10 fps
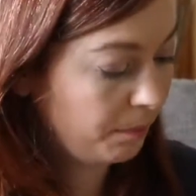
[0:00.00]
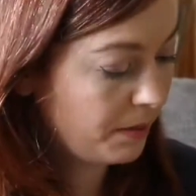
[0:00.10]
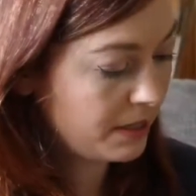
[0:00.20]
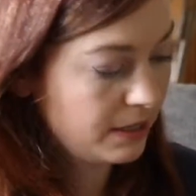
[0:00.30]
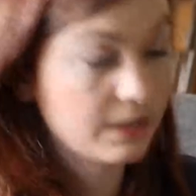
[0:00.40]

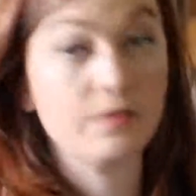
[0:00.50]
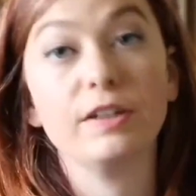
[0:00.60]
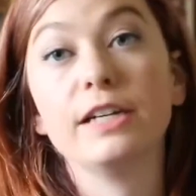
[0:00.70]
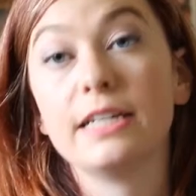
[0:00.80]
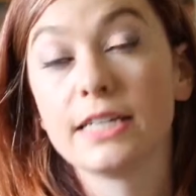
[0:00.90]
But it's
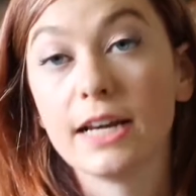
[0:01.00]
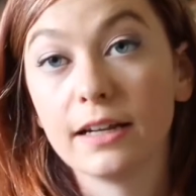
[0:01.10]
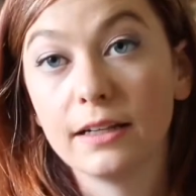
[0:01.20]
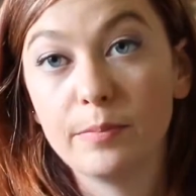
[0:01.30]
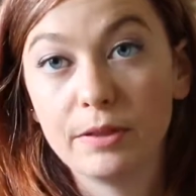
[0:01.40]
very
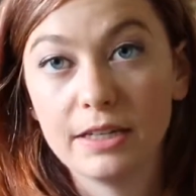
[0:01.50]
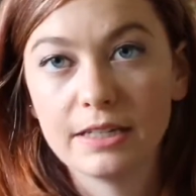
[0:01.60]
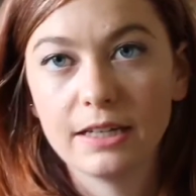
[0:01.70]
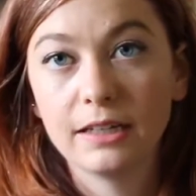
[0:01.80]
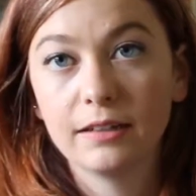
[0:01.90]
aesthetically
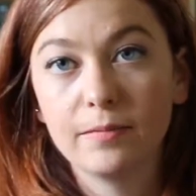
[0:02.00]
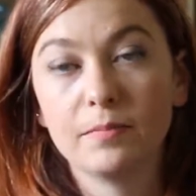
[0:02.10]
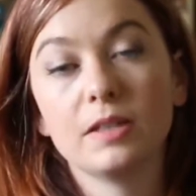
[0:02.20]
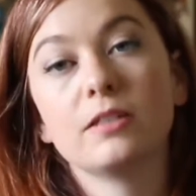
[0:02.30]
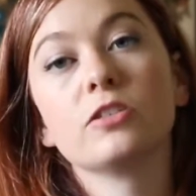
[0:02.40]
pleasing.
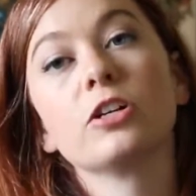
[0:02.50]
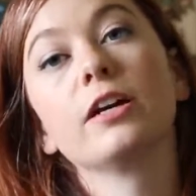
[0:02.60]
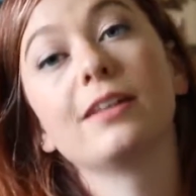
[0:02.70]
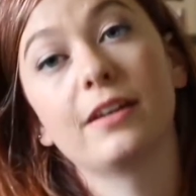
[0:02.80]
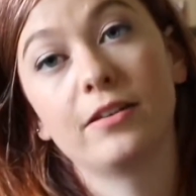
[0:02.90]
Millie's
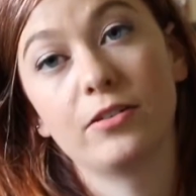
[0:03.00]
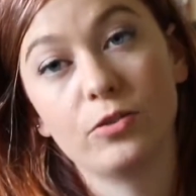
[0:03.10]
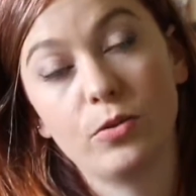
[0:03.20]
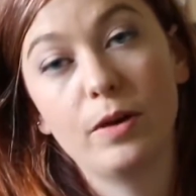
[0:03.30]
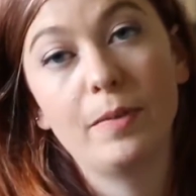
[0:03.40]
trying to get her
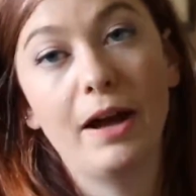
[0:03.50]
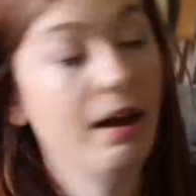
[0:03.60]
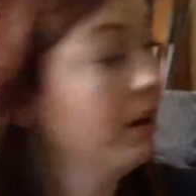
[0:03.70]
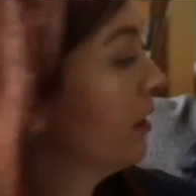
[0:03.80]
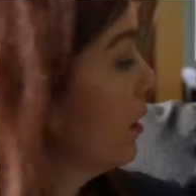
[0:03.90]
toy
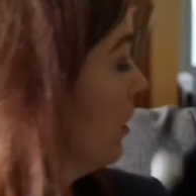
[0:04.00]
back.